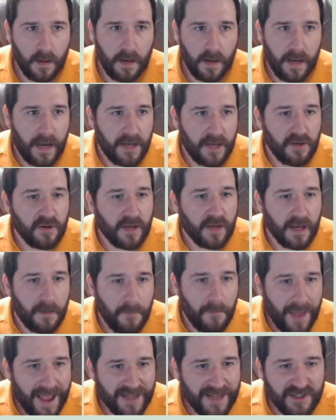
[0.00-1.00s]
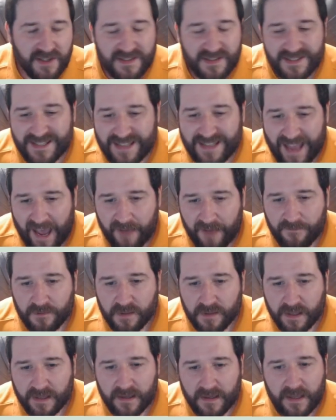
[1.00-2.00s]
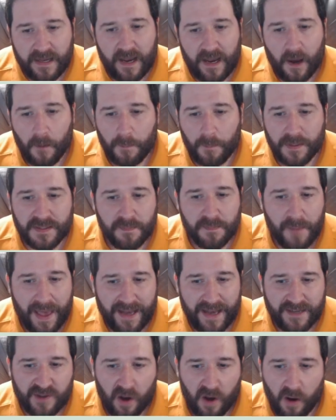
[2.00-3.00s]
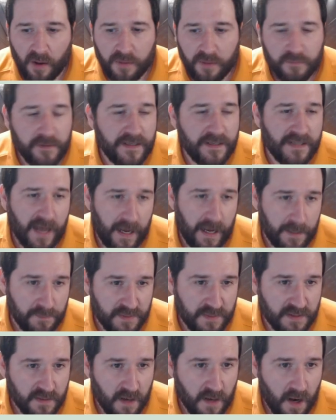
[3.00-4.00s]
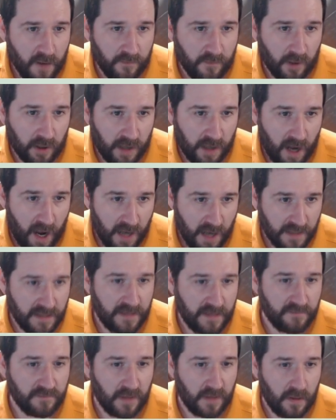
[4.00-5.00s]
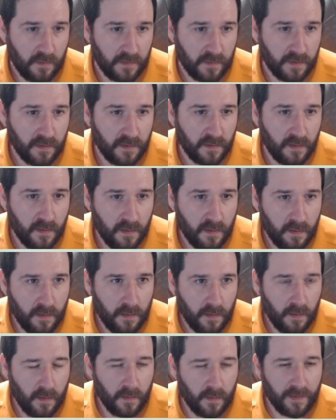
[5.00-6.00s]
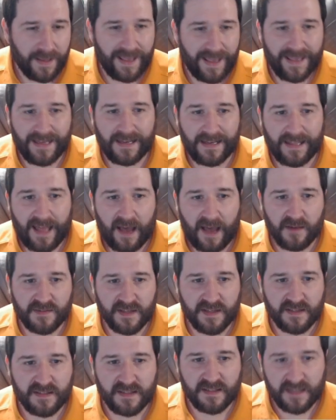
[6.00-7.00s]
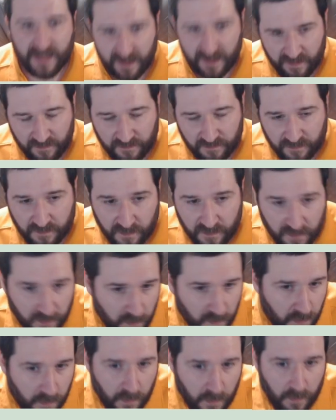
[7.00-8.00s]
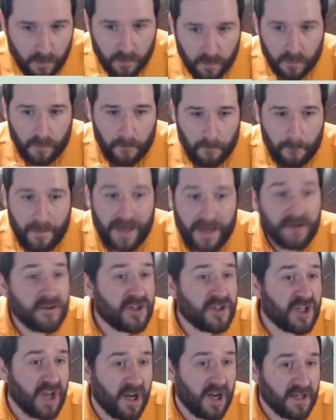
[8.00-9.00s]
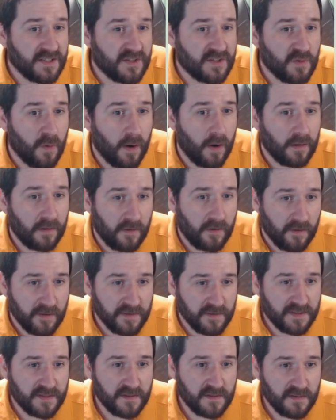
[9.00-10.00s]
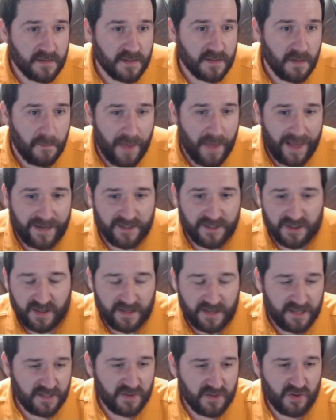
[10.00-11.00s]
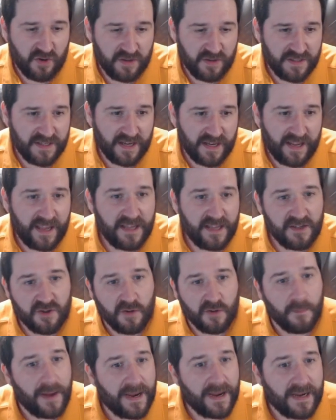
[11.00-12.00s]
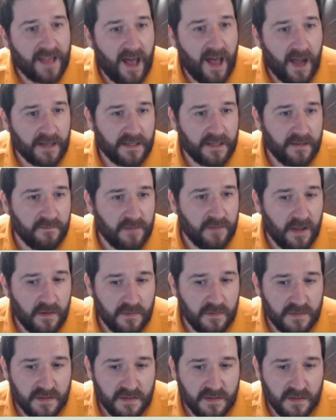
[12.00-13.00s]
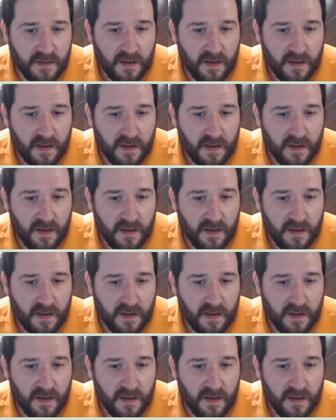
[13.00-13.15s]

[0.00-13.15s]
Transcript: And you can imagine scaffolding can help us manage all three types of our cognitive load. Okay, it allows us to give better chunks to our learners to manage the intrinsic and germane cognitive loads.